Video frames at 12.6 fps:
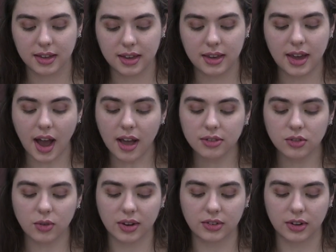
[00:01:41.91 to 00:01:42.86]
He
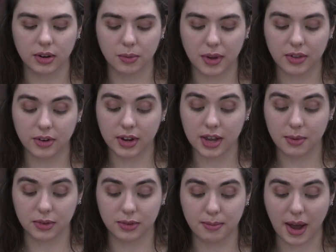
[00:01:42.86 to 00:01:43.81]
asked Grettir whether he
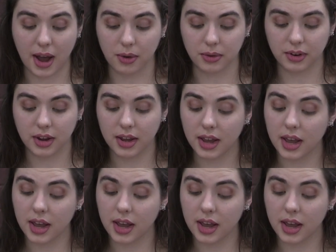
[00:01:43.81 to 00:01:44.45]
was bound,